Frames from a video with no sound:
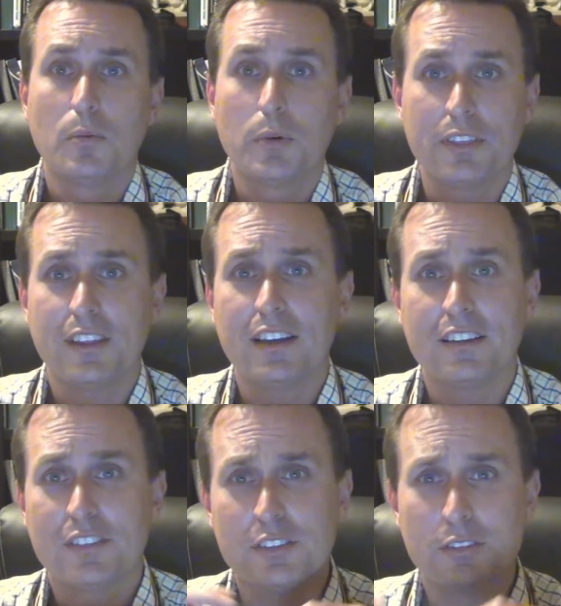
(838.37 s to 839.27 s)
With that,
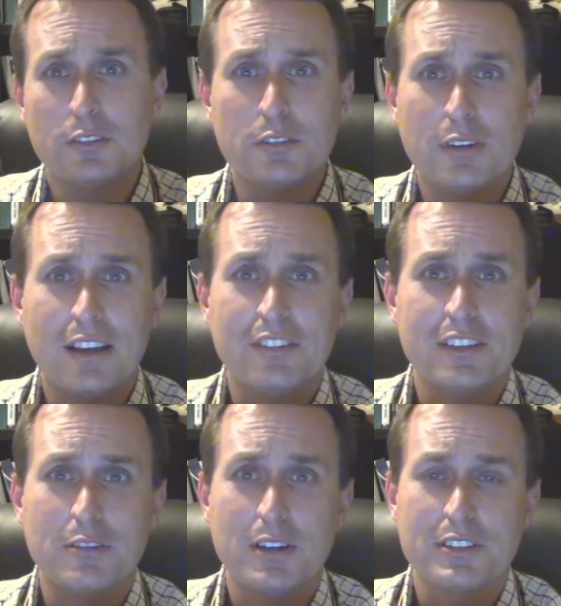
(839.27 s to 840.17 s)
if you still do have
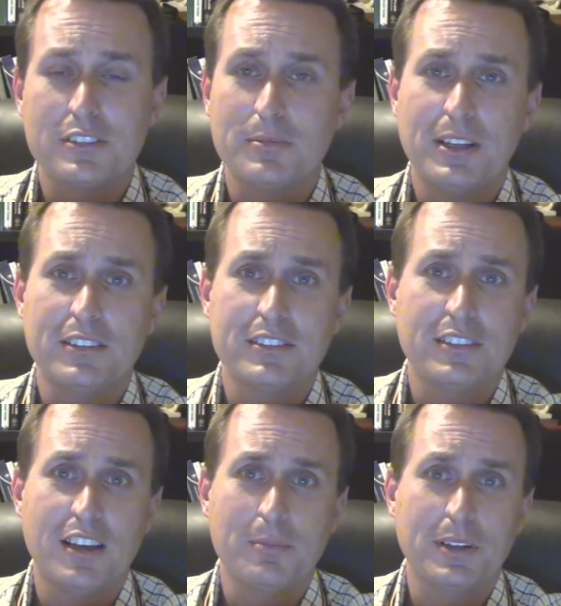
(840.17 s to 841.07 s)
any questions about this
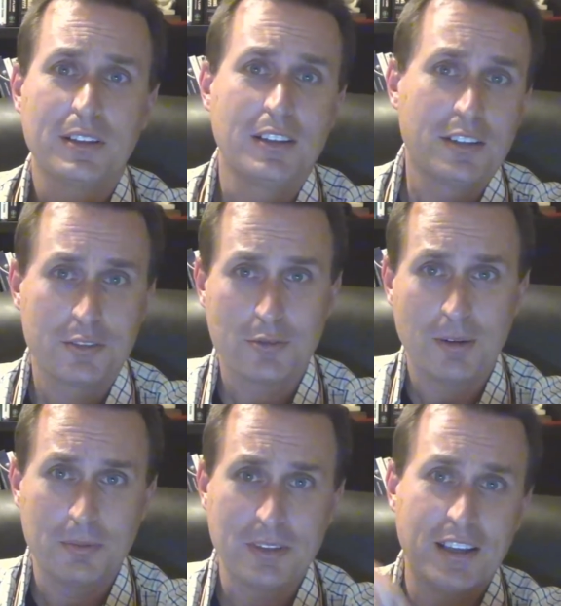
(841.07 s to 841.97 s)
topic,
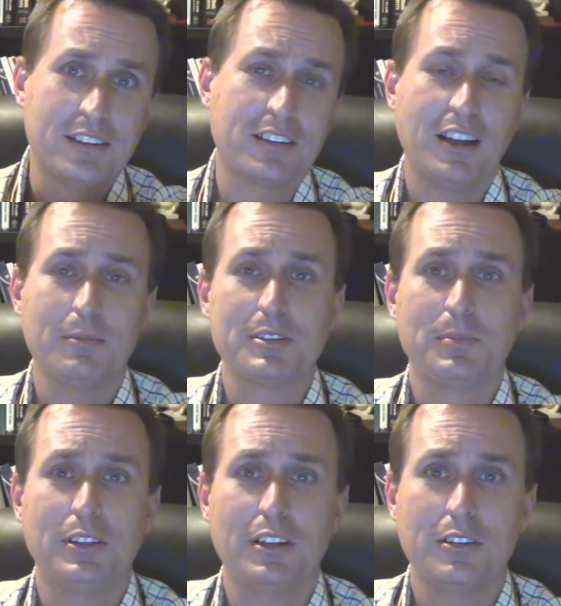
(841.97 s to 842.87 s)
drop them down in the comments
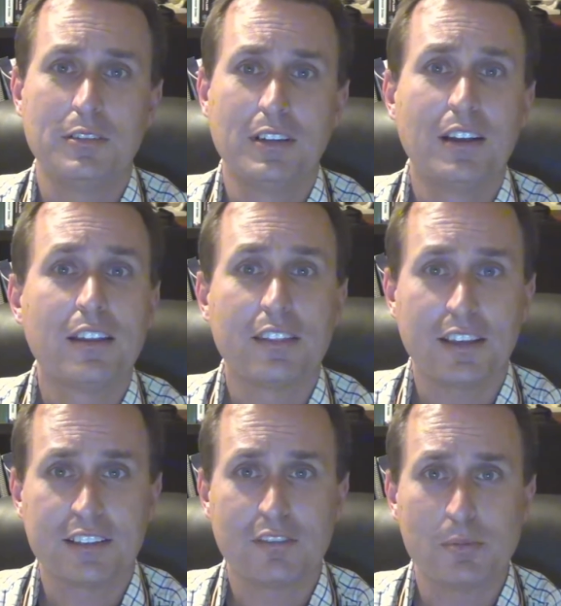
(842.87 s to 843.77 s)
below.
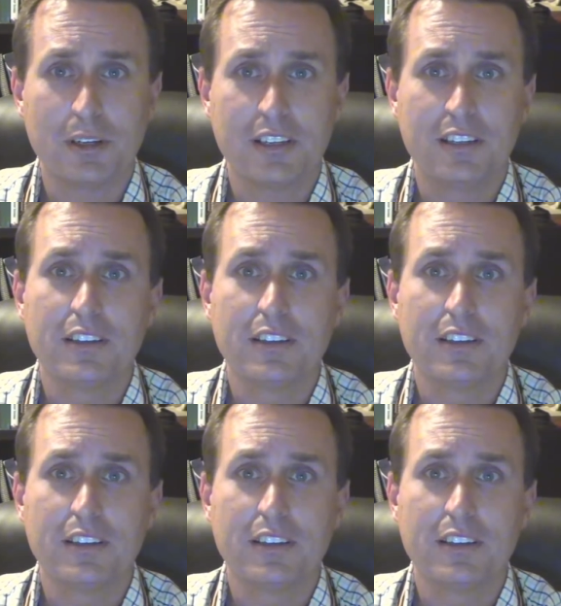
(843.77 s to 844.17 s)
Thanks everybody,